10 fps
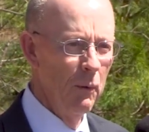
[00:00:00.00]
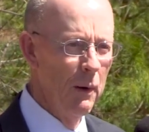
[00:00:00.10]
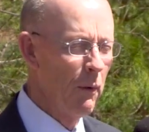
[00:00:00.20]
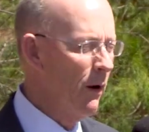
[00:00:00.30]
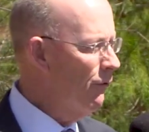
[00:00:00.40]

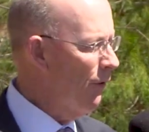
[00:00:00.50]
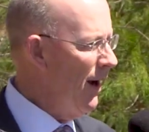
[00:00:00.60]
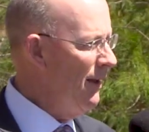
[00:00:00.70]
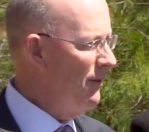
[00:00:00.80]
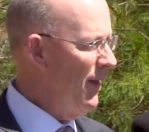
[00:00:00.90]
we were
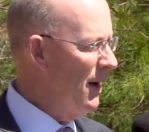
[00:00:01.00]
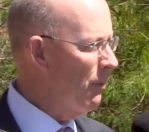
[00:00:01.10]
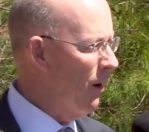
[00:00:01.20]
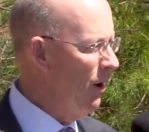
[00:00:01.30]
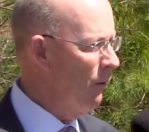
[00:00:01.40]
afraid that
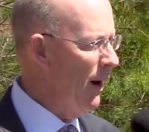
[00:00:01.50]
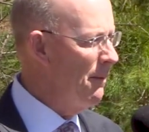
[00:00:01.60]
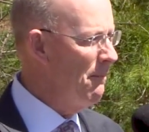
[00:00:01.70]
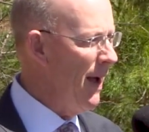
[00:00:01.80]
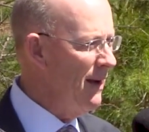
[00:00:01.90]
that
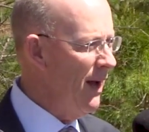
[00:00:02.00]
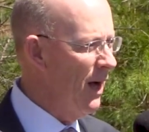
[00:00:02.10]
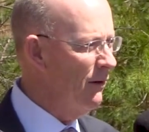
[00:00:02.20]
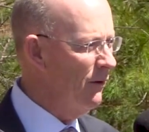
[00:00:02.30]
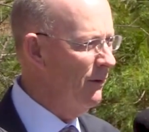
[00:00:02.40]
program may
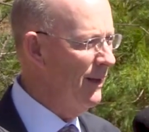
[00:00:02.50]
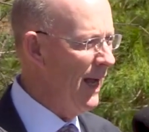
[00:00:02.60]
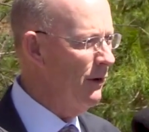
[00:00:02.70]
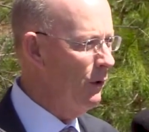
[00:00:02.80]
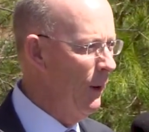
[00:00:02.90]
not
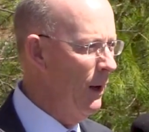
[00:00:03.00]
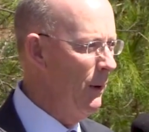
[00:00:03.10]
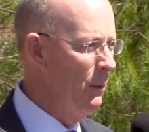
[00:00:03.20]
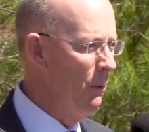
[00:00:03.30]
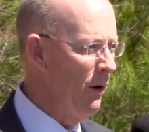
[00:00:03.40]
get to where
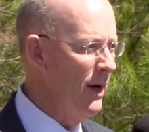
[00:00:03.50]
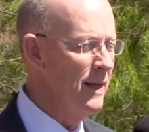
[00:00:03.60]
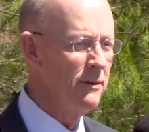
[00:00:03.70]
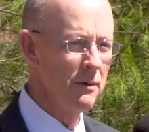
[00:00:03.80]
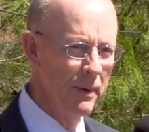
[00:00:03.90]
we wanted
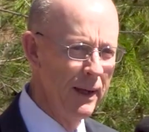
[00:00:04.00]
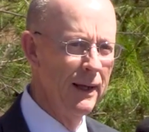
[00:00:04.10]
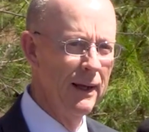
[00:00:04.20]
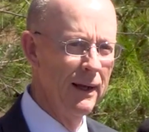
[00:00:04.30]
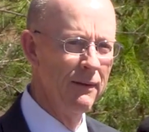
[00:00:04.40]
it to
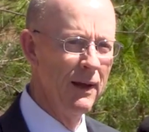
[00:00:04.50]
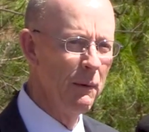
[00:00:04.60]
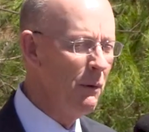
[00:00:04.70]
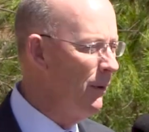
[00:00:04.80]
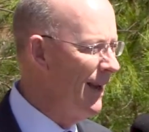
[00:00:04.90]
be, and
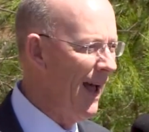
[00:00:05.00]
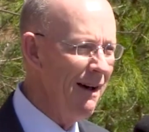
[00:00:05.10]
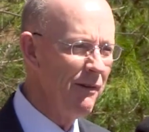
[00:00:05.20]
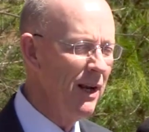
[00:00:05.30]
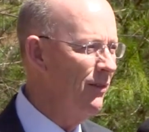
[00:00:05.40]
then we wouldn't
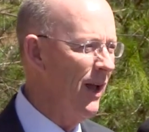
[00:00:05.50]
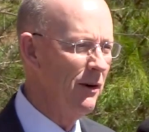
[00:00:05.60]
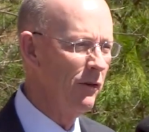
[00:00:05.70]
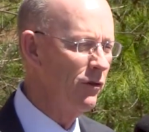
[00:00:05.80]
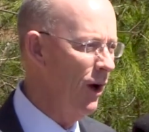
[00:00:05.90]
have
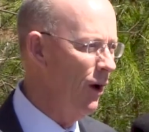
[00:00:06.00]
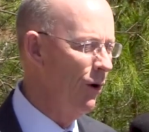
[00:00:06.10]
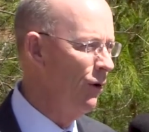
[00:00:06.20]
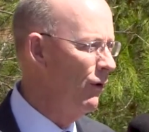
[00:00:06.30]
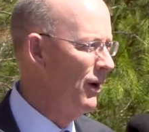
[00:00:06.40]
anything to
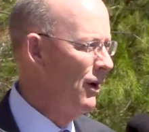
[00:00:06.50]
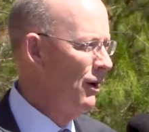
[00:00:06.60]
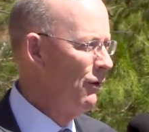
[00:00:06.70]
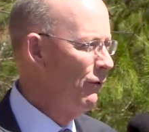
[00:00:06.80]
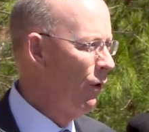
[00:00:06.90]
show
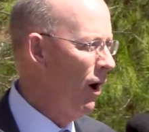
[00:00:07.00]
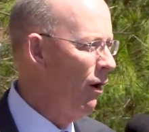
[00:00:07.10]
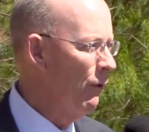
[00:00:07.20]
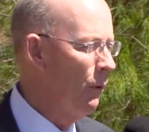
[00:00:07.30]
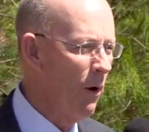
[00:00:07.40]
for
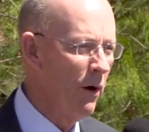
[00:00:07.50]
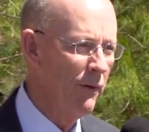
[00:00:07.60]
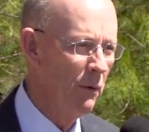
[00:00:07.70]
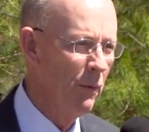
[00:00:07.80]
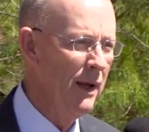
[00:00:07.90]
all the
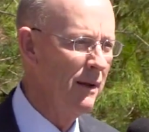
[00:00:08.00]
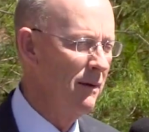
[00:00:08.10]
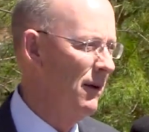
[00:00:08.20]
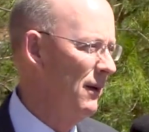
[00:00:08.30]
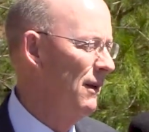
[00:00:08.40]
work that we
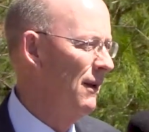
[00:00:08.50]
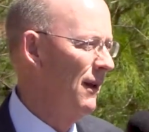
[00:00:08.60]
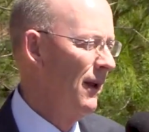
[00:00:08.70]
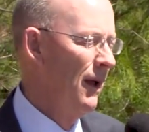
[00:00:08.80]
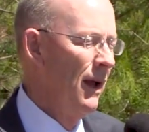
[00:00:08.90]
had done.
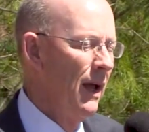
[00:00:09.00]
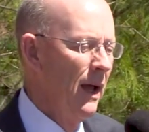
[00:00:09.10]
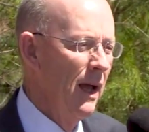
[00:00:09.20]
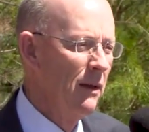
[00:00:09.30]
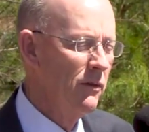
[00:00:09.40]

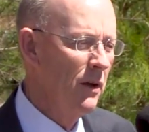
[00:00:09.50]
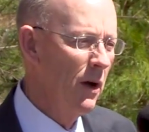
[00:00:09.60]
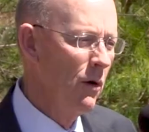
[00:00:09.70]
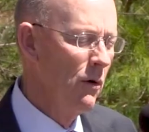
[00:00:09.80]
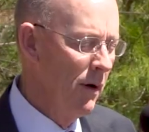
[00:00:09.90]
And
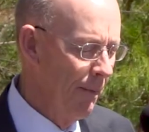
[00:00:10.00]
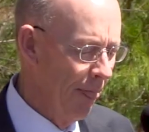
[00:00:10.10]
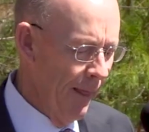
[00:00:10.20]
so